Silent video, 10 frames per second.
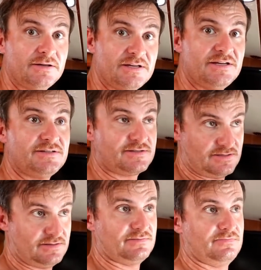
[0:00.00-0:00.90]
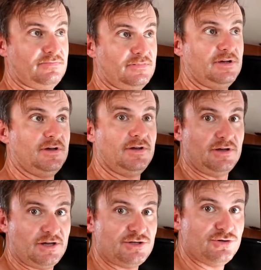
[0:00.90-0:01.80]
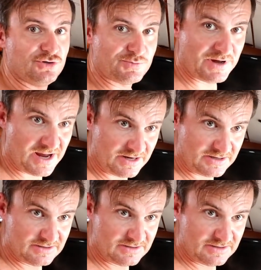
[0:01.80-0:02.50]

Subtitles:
is a huge pain.